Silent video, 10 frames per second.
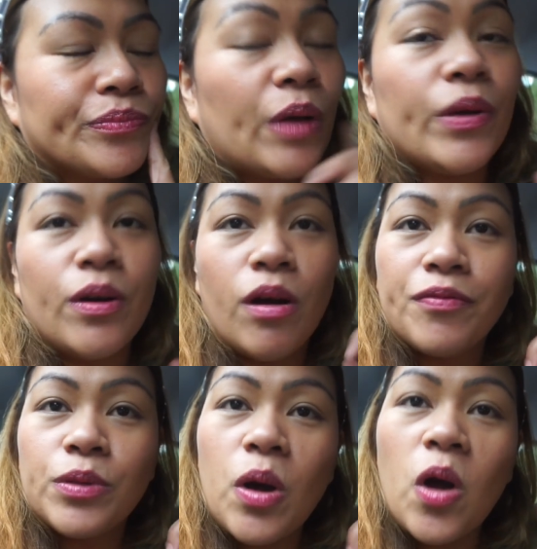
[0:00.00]
We're
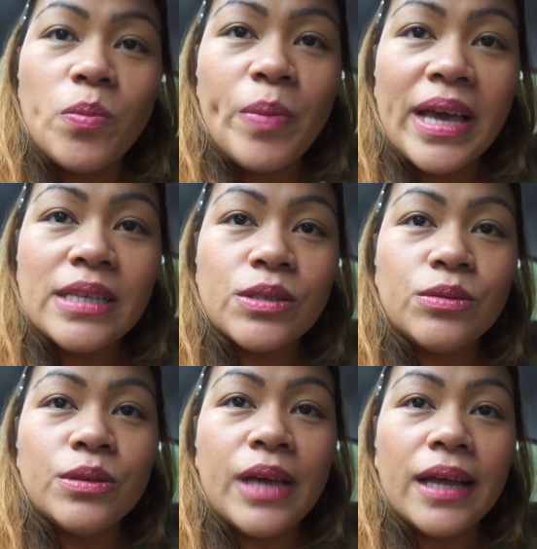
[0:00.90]
off to home base
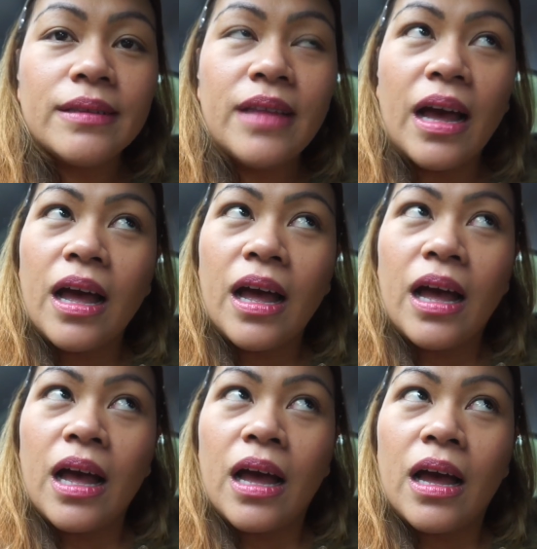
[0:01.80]
to get
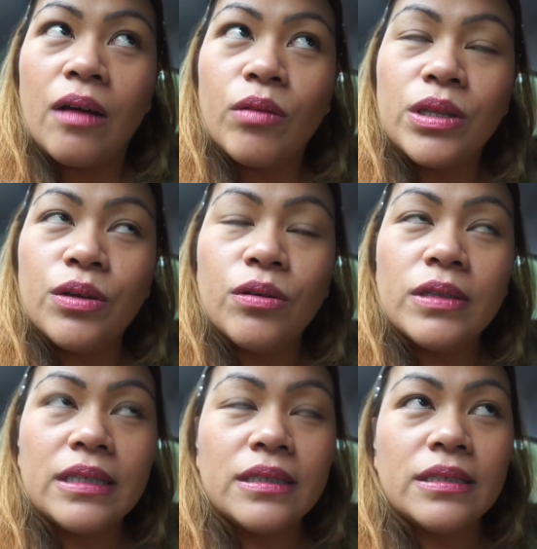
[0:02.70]
the... What do you call
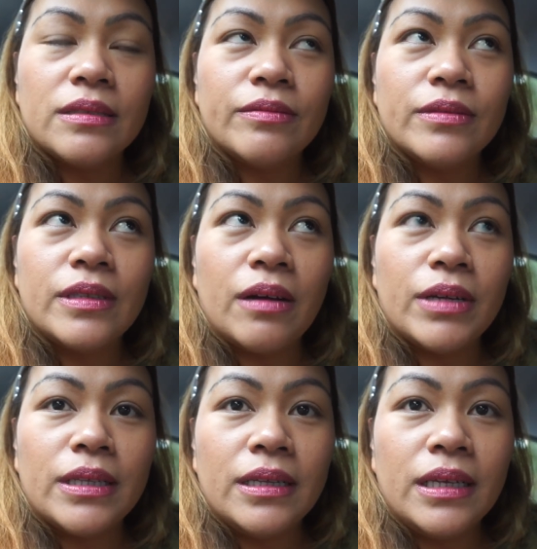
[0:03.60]
it? That
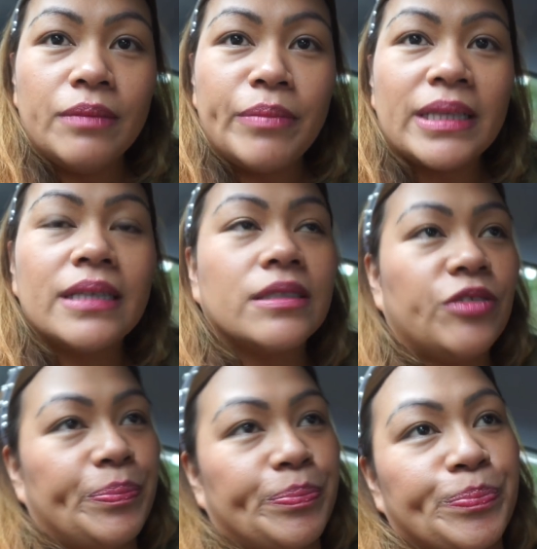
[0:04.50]
one, Daddy? Metal strip.